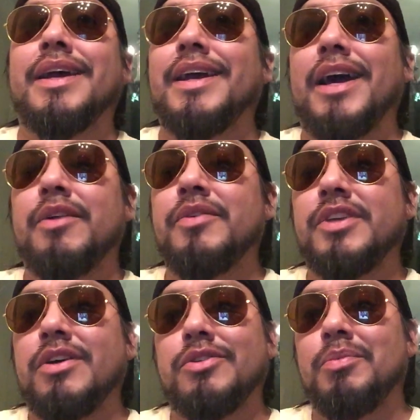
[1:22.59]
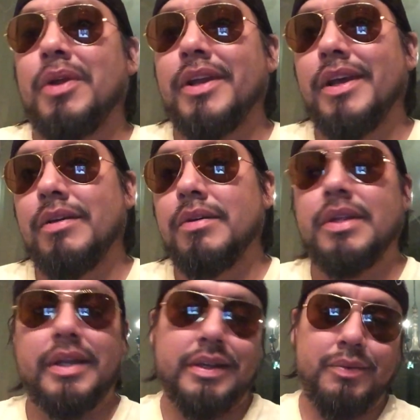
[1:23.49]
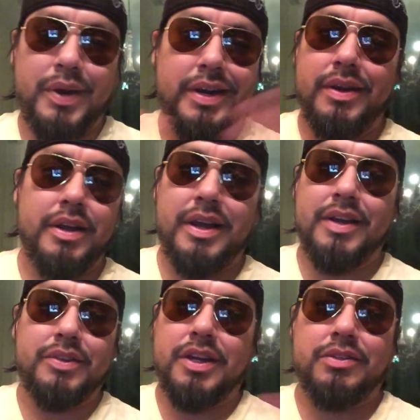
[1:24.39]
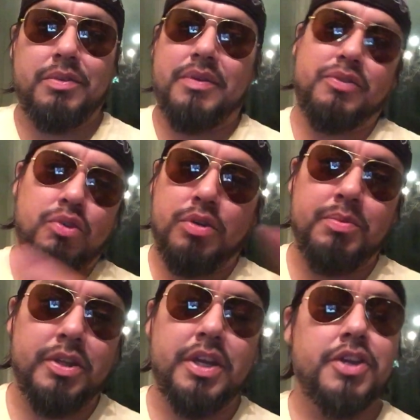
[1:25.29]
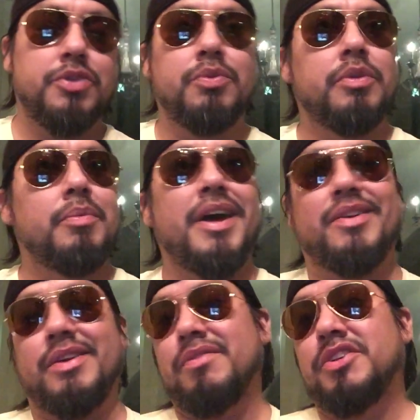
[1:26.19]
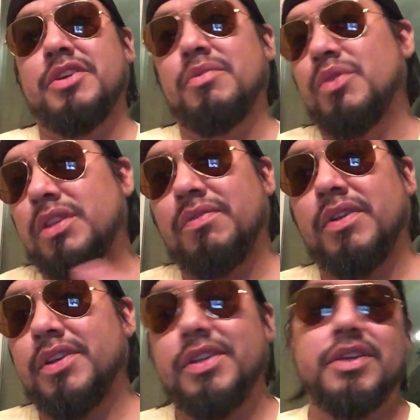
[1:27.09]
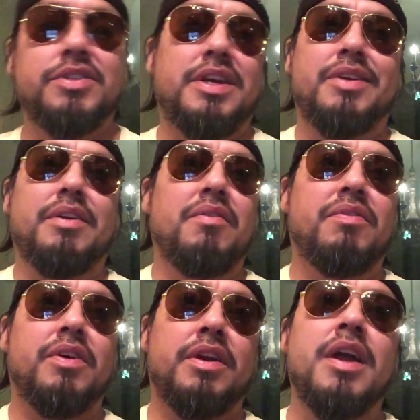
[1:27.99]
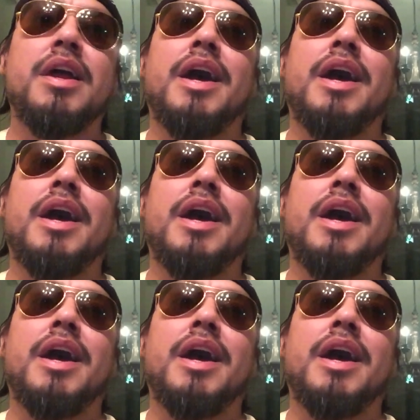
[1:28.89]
Like I don't even talk to him right now. Like right now, I don't talk to him. I have no communication with him. I don't give a shit what the fuck does. I don't give a fuck.